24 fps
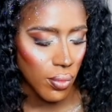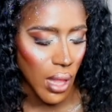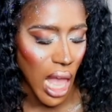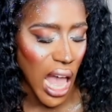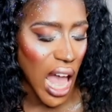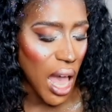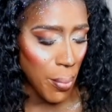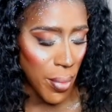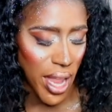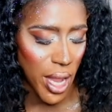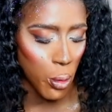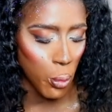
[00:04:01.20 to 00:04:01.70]

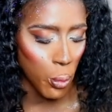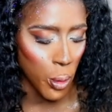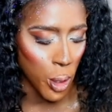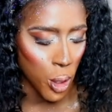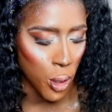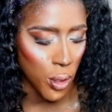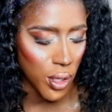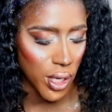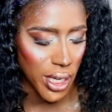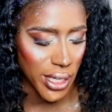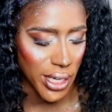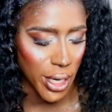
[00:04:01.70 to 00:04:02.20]
I mean
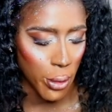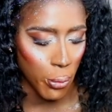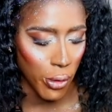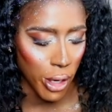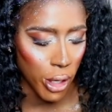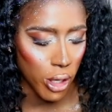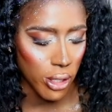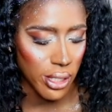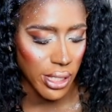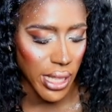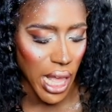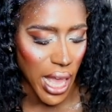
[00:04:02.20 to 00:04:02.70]
real good and
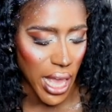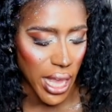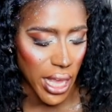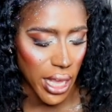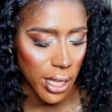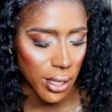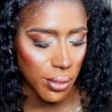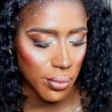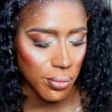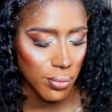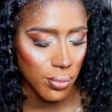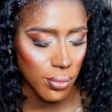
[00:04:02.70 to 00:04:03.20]
real stank.
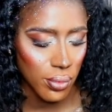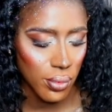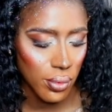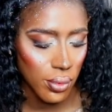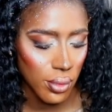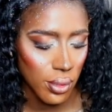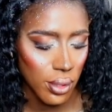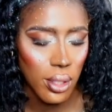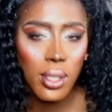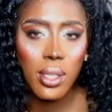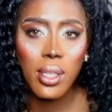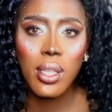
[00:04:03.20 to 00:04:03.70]

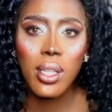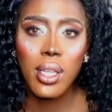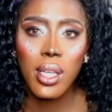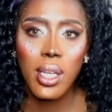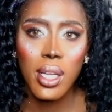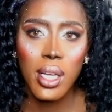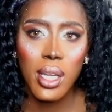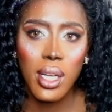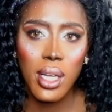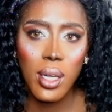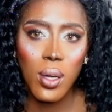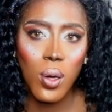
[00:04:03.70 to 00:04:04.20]

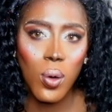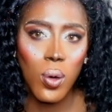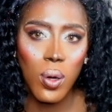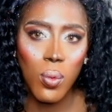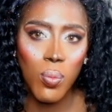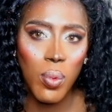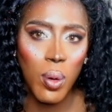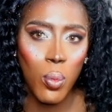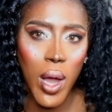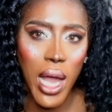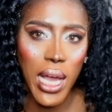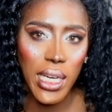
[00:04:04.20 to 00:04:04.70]

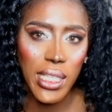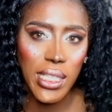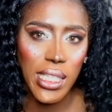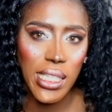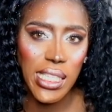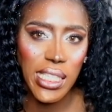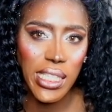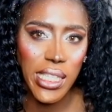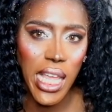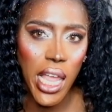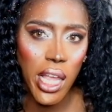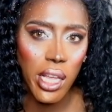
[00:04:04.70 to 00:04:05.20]
But why does
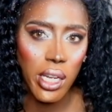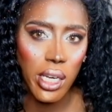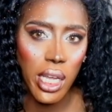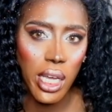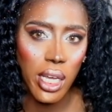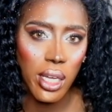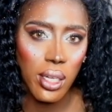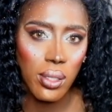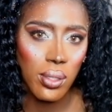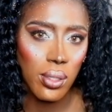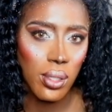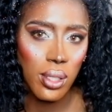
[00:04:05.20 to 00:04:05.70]
it stink
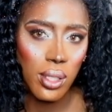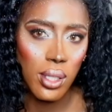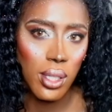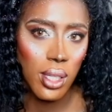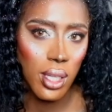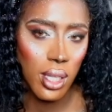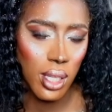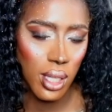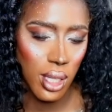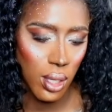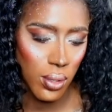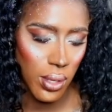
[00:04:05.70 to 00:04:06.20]
though?
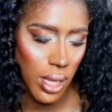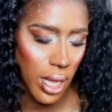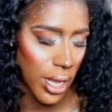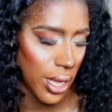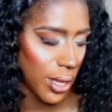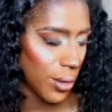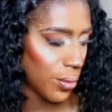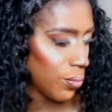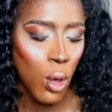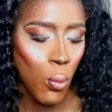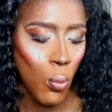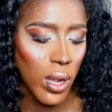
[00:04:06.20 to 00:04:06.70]

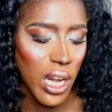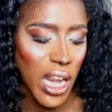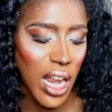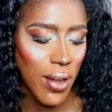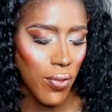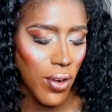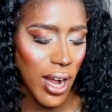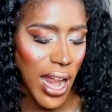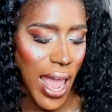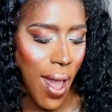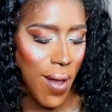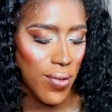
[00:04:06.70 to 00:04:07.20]
Okay.
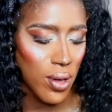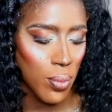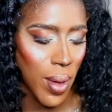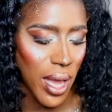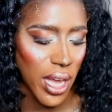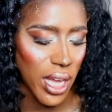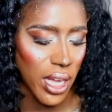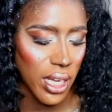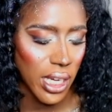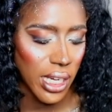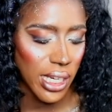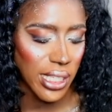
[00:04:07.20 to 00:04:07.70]
Whenever I have on
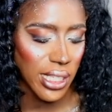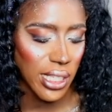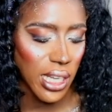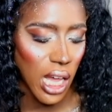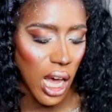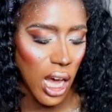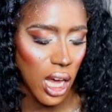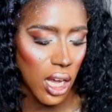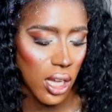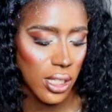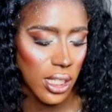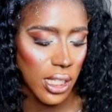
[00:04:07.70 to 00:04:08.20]
my good
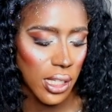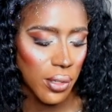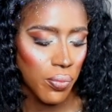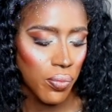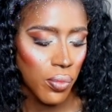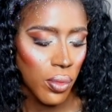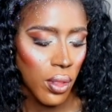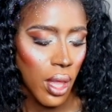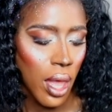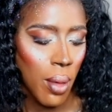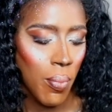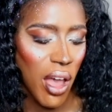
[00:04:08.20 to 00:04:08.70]
socks,
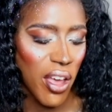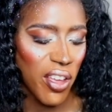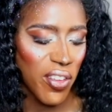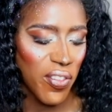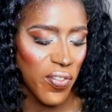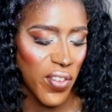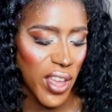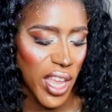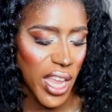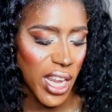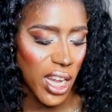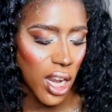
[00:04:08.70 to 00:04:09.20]
my
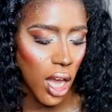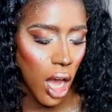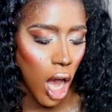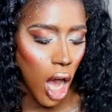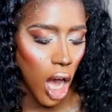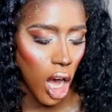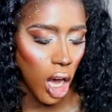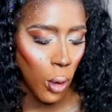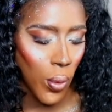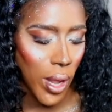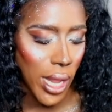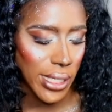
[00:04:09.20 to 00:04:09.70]
feet
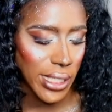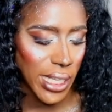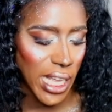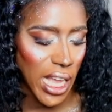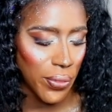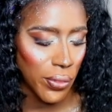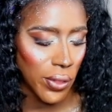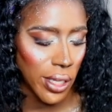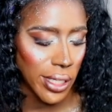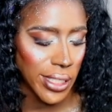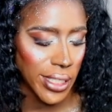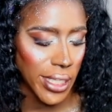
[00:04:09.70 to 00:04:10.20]
always
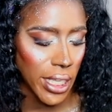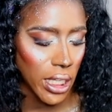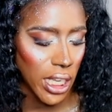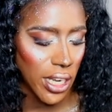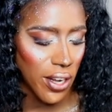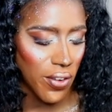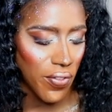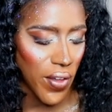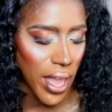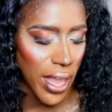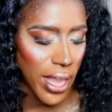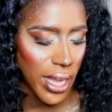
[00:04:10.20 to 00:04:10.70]
hit the
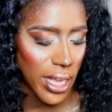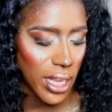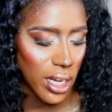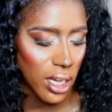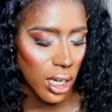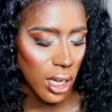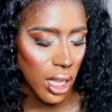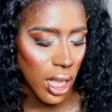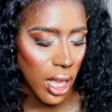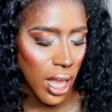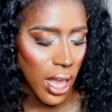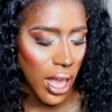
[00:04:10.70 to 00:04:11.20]
ceiling
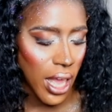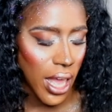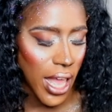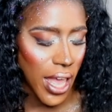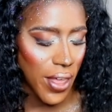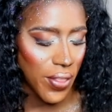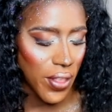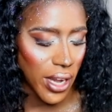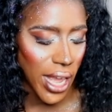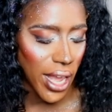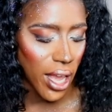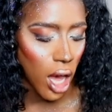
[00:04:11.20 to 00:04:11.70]
fan,
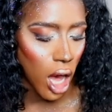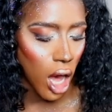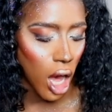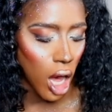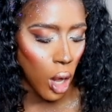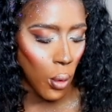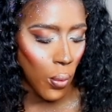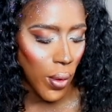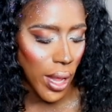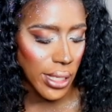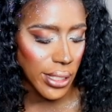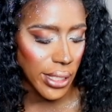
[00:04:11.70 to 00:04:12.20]
and then I
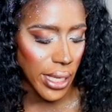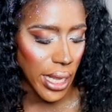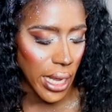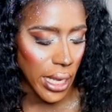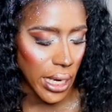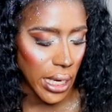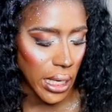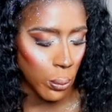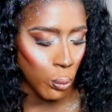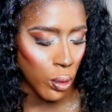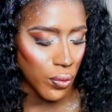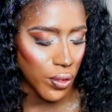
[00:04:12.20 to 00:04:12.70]
always
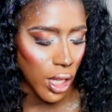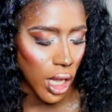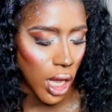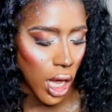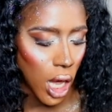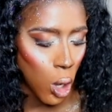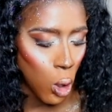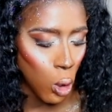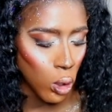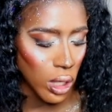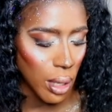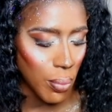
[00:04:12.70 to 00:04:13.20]
end up with a
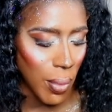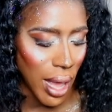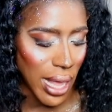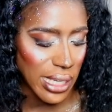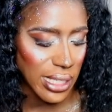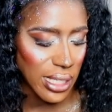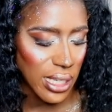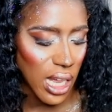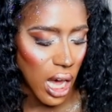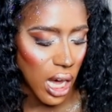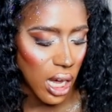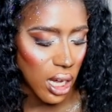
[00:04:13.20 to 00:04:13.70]
hole in my
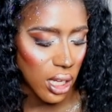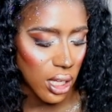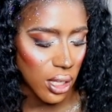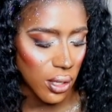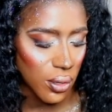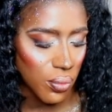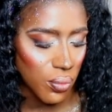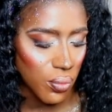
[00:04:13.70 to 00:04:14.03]
sock.